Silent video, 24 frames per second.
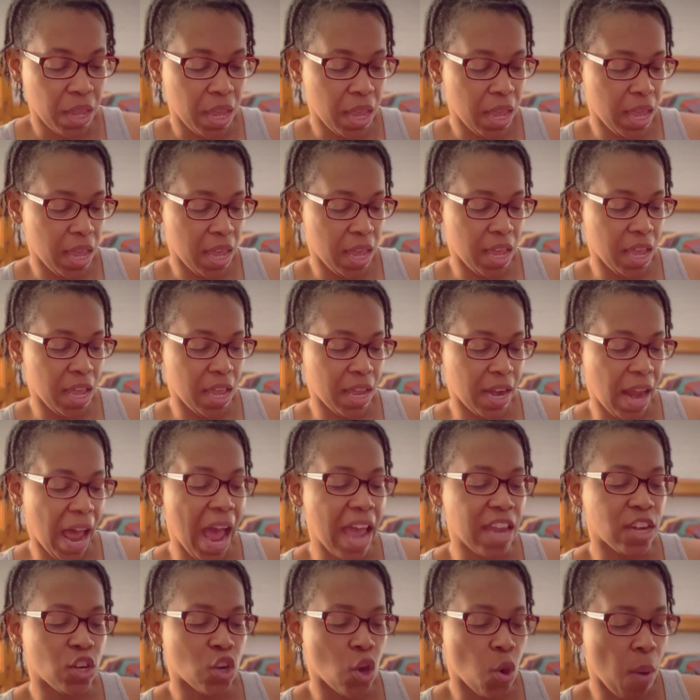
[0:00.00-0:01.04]
And I
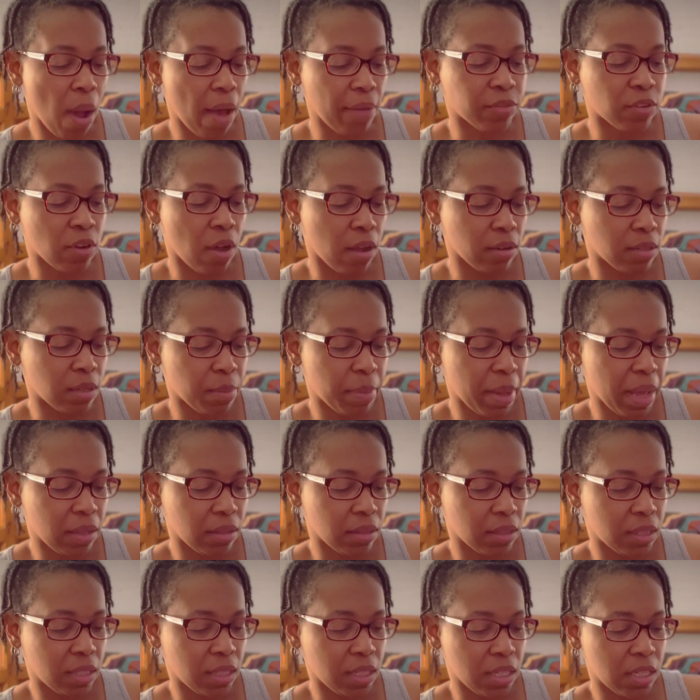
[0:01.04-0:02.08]
know I've talked
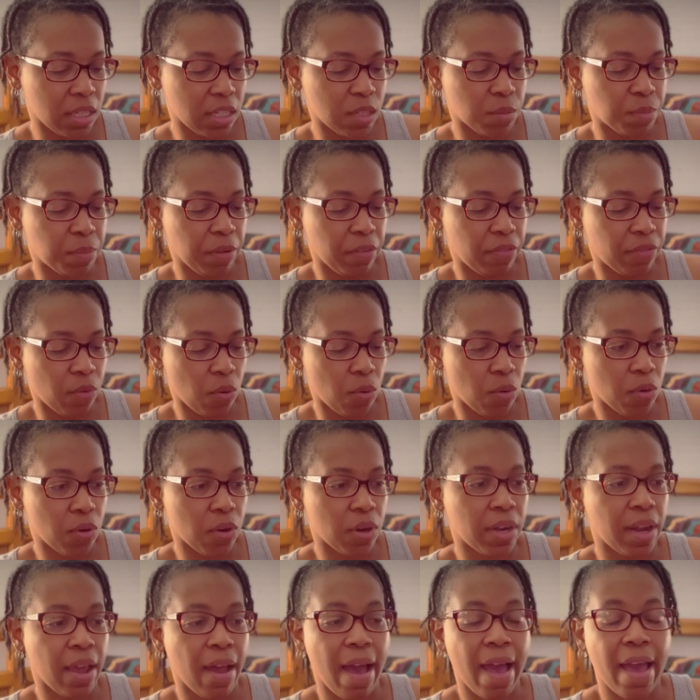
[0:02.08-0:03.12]
about this before.
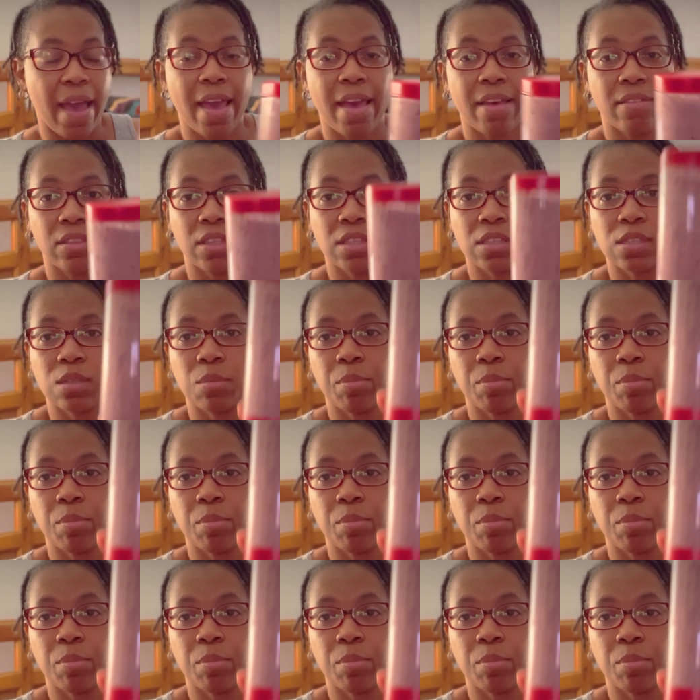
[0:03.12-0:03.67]
Now this is a